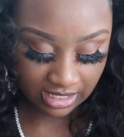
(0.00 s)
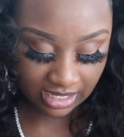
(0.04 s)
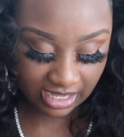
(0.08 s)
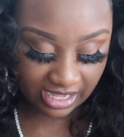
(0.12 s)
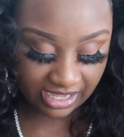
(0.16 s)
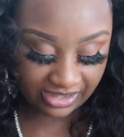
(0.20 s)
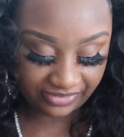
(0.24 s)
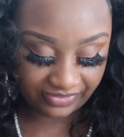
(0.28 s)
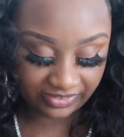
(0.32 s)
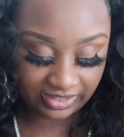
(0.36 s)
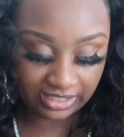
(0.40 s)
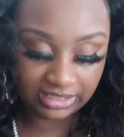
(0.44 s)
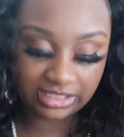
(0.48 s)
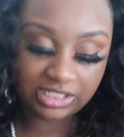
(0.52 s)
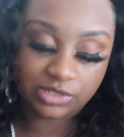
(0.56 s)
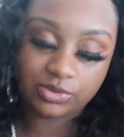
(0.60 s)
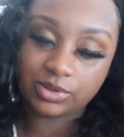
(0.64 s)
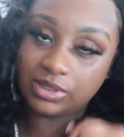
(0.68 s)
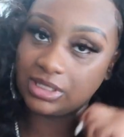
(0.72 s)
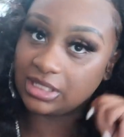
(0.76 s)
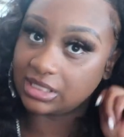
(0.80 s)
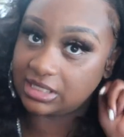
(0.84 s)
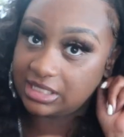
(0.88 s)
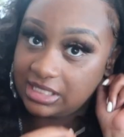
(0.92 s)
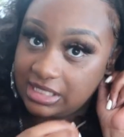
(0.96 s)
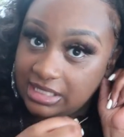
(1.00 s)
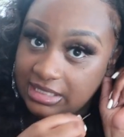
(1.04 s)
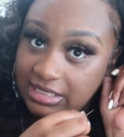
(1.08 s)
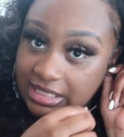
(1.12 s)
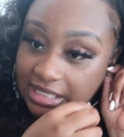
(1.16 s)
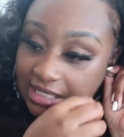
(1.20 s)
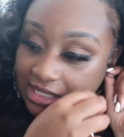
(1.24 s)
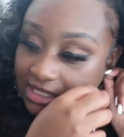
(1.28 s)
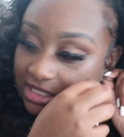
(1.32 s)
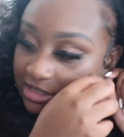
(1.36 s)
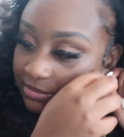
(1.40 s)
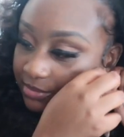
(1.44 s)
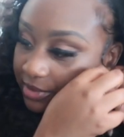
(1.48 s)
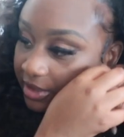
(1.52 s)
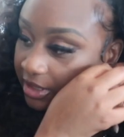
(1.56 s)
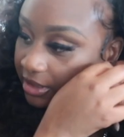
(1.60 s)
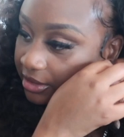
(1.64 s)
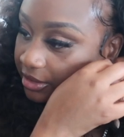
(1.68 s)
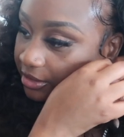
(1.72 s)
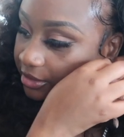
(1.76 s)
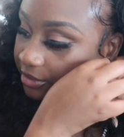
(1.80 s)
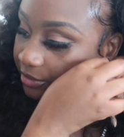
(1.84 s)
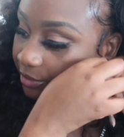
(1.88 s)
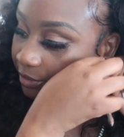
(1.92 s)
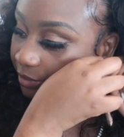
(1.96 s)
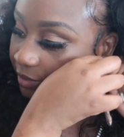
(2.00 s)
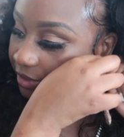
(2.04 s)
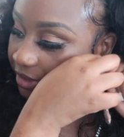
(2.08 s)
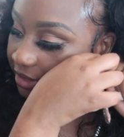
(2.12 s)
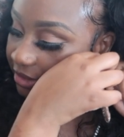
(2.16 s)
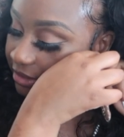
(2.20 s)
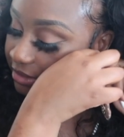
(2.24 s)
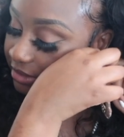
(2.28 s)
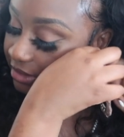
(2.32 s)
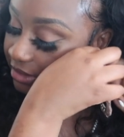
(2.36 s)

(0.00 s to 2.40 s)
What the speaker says: I feel like this would look 10 times better with